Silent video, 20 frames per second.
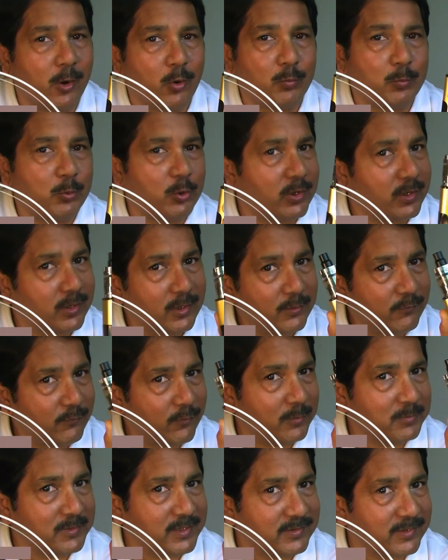output
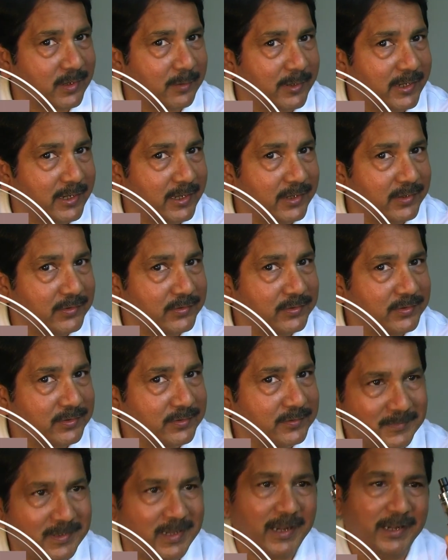from this Amadeus.
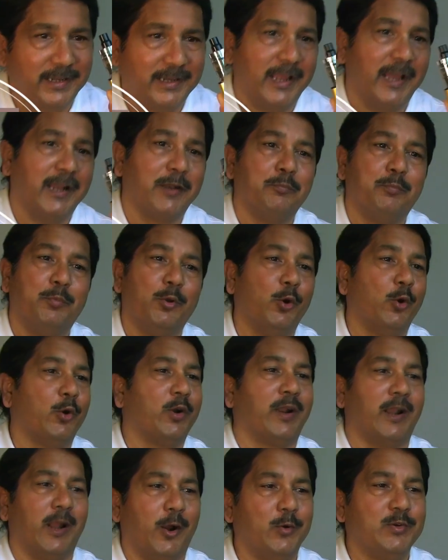It can blow
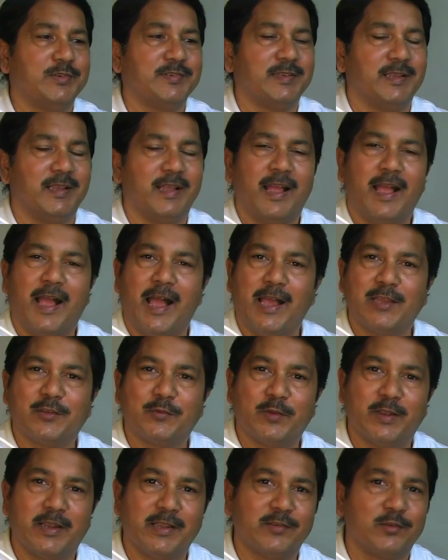clouds as
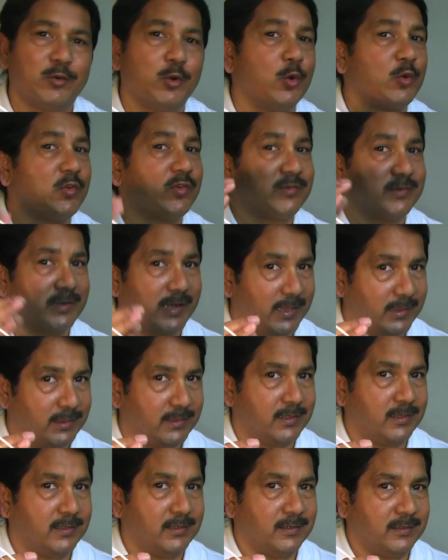well as go
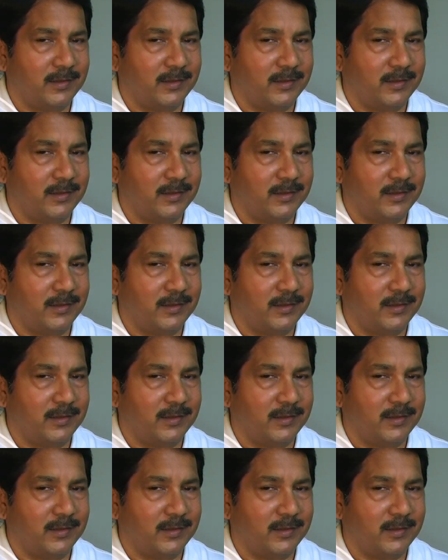stealth.